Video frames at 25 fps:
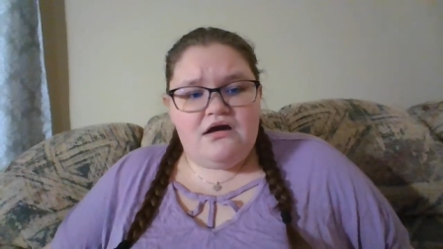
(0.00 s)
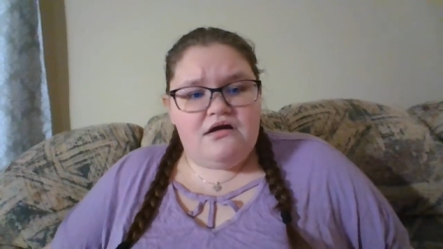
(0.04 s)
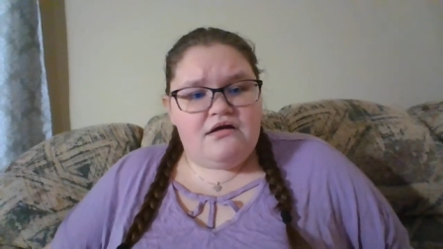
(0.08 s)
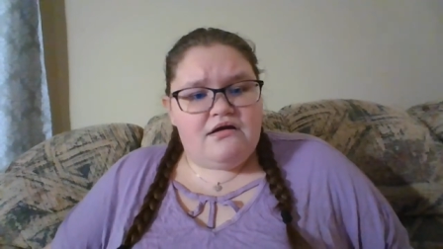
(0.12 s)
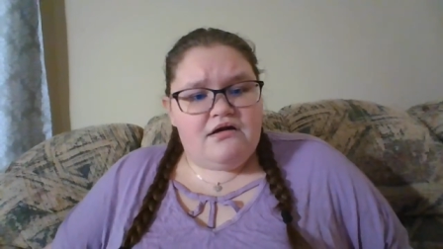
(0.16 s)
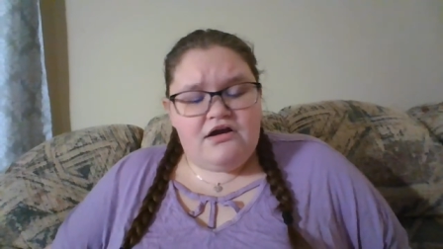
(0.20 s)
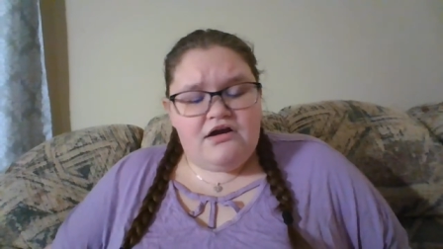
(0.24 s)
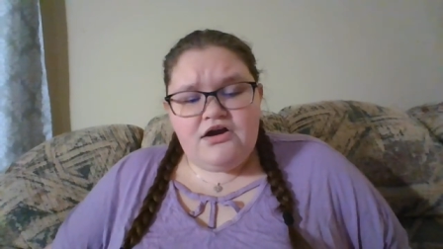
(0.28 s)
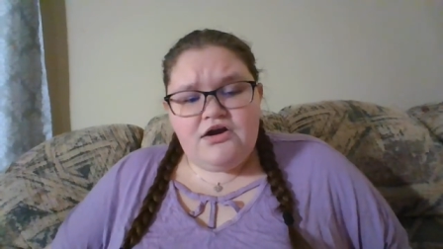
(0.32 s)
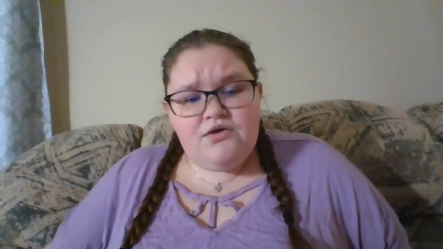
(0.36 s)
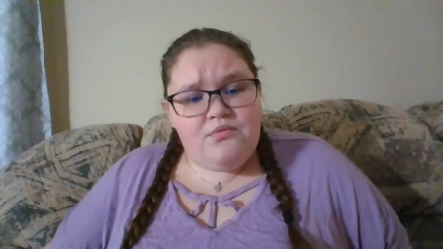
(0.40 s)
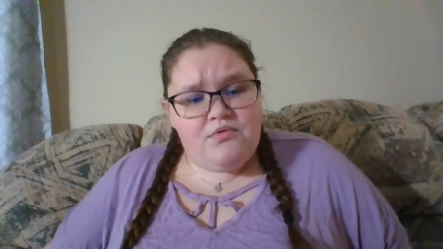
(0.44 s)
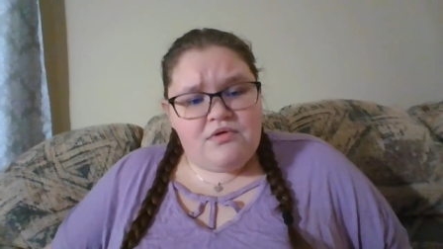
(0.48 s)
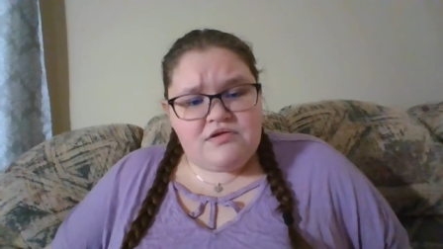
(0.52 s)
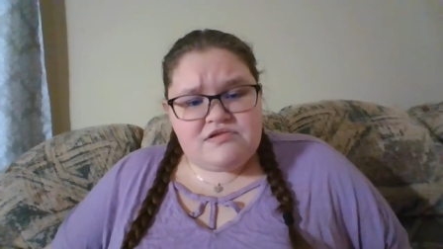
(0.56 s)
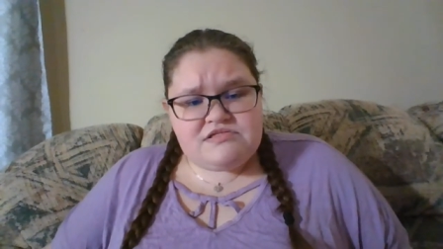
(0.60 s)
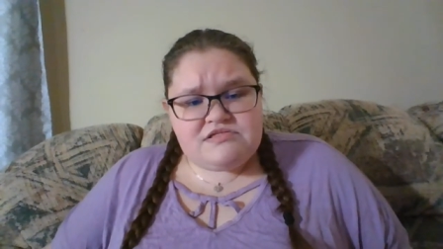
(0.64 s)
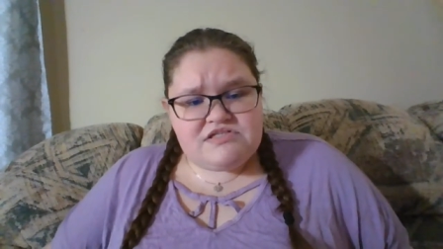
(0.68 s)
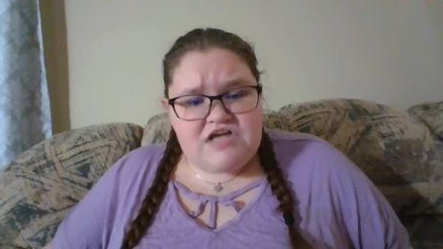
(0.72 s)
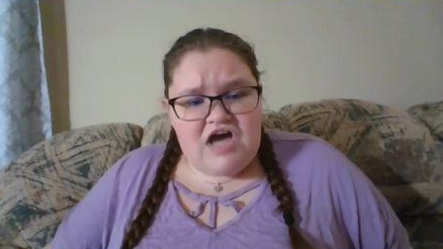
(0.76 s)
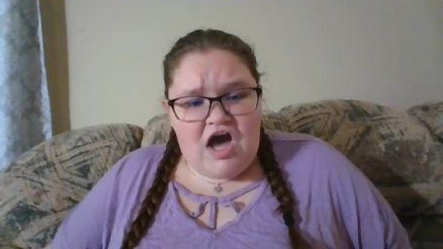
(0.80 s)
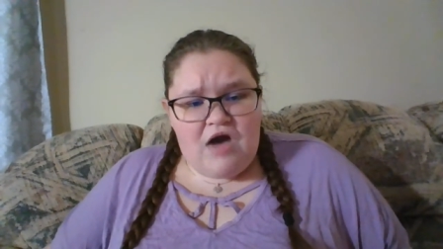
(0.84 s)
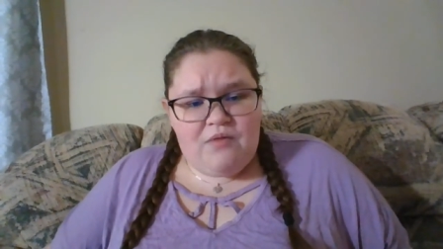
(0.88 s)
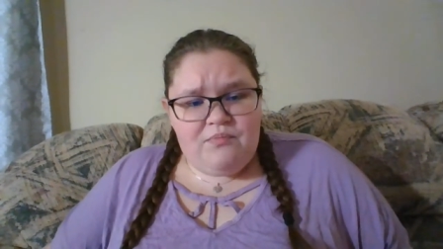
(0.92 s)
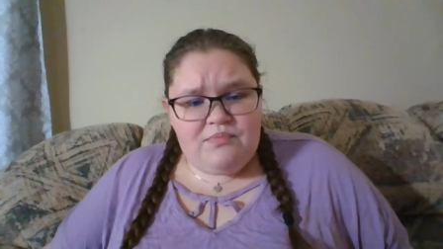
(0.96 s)
Kirk won't
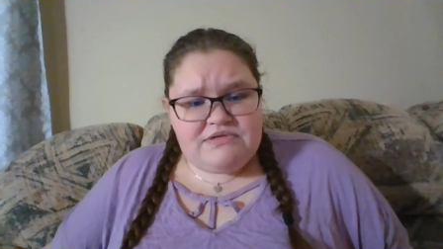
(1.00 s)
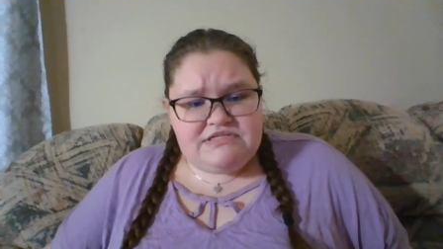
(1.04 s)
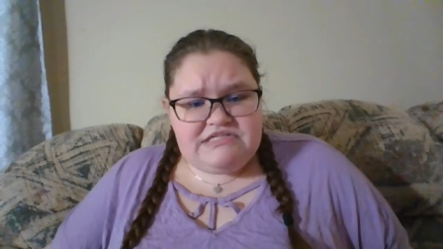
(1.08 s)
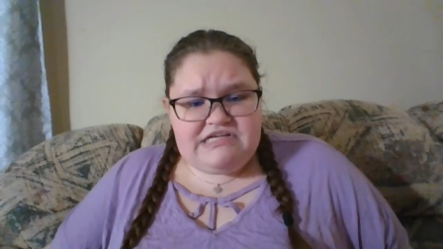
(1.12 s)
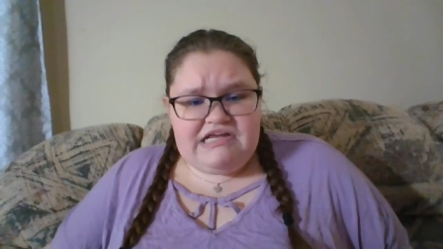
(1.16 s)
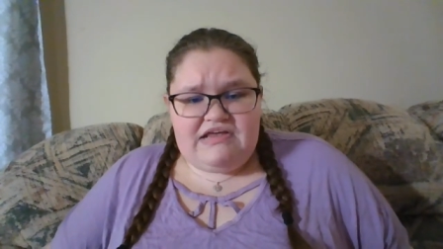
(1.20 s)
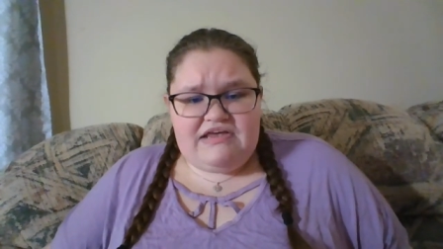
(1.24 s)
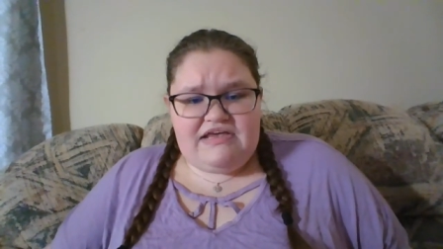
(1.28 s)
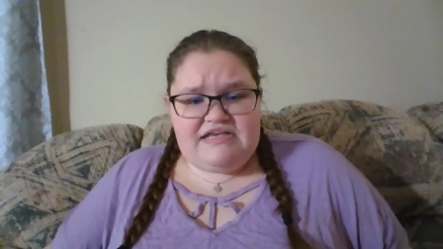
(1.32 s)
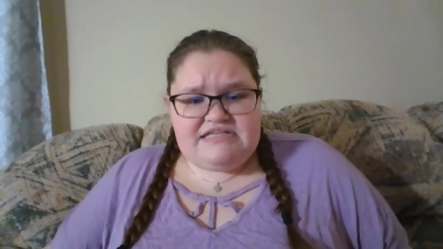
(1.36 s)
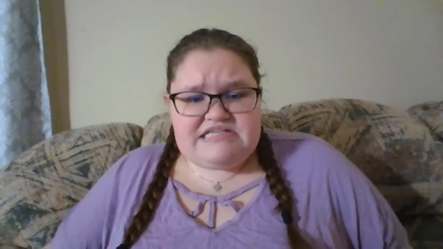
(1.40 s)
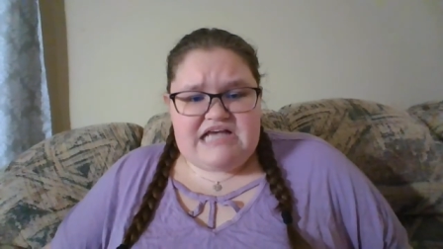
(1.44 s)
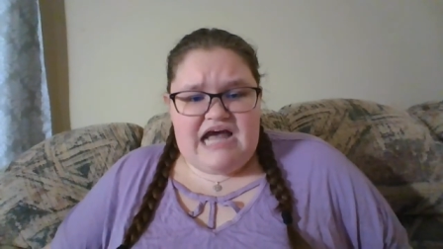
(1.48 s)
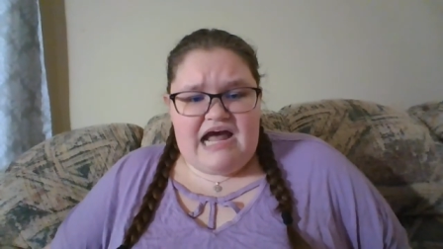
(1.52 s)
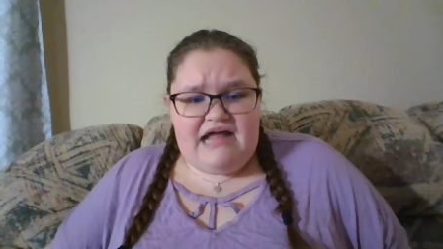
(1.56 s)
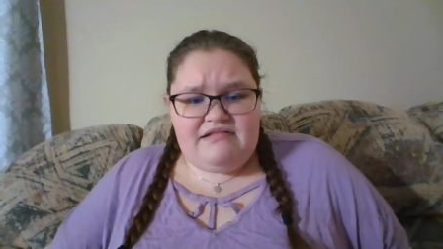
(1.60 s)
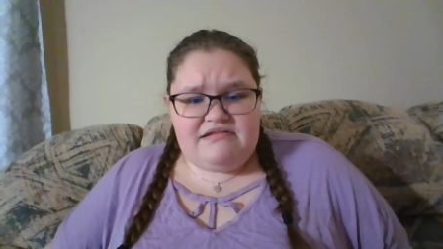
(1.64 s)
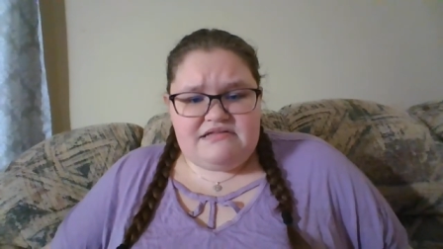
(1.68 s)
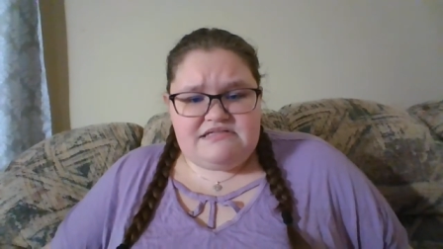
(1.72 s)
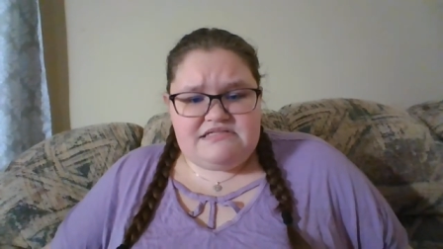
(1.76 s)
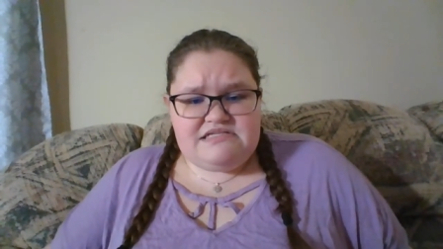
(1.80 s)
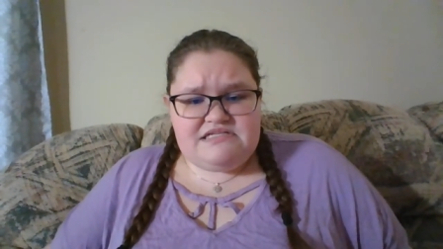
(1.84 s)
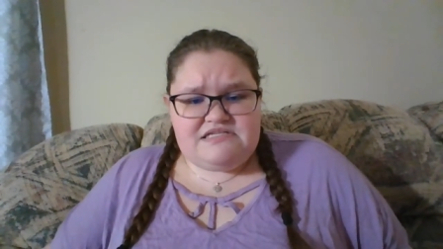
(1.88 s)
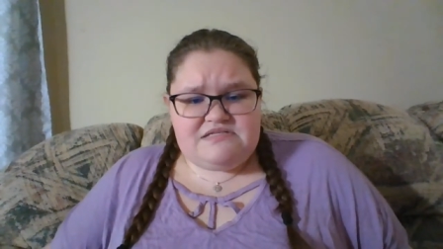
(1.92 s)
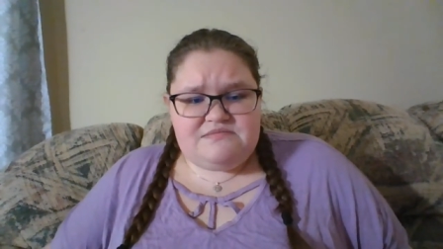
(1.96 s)
stop until he
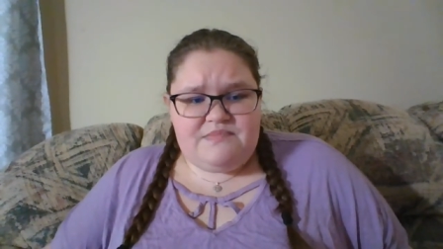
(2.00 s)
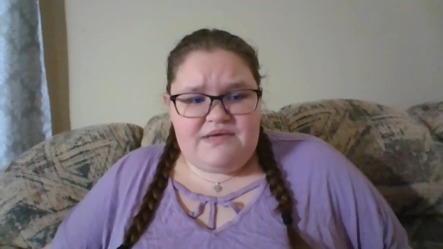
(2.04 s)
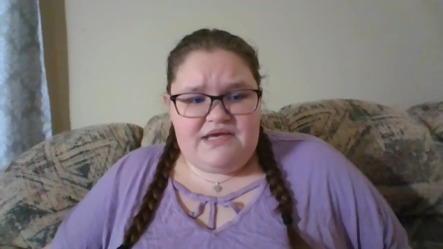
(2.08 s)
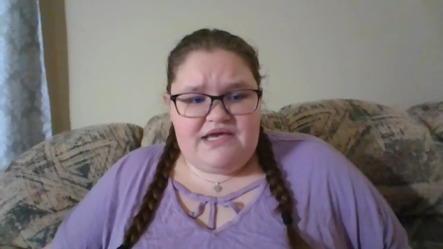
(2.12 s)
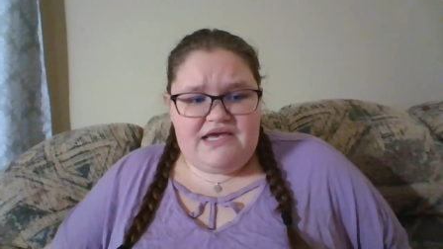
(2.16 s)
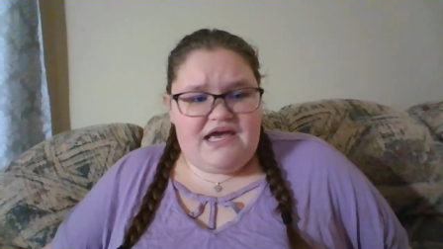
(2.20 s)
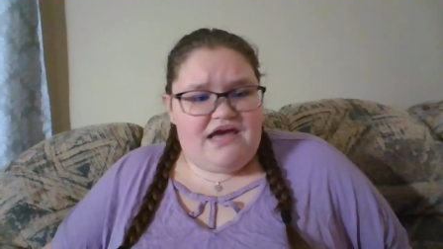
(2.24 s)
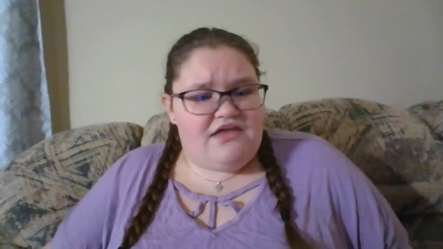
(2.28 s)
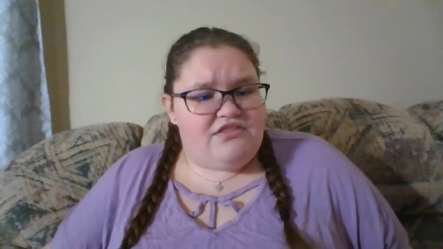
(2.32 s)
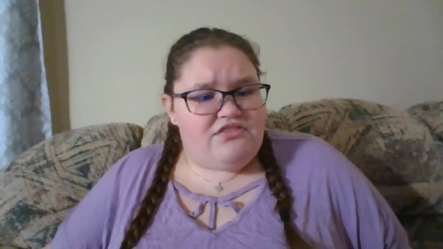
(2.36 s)
silences me,